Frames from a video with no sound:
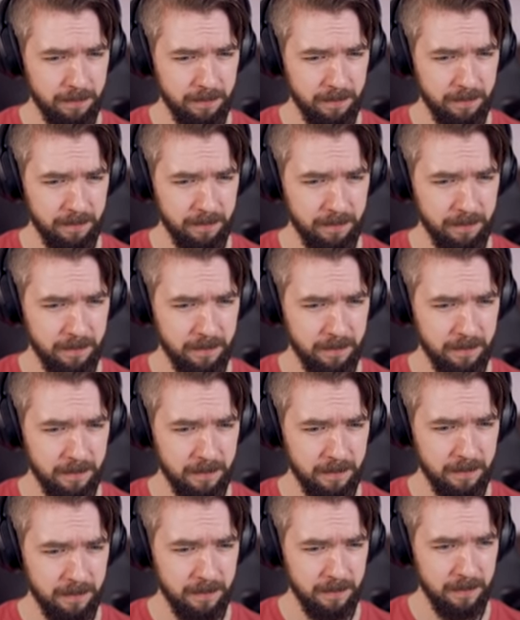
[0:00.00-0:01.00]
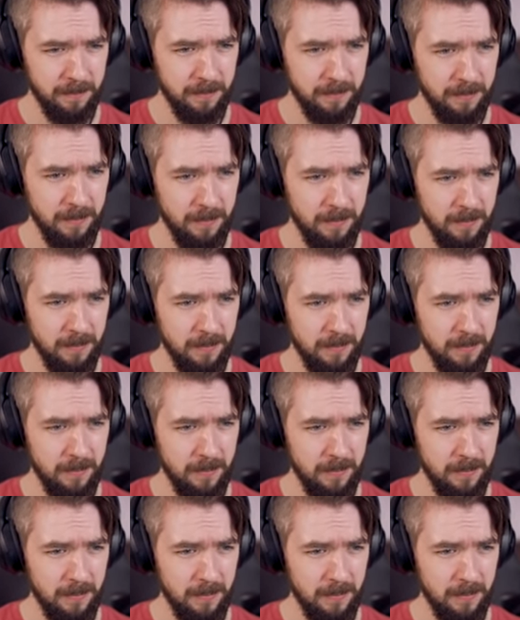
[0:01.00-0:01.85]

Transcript: Nobody speaks.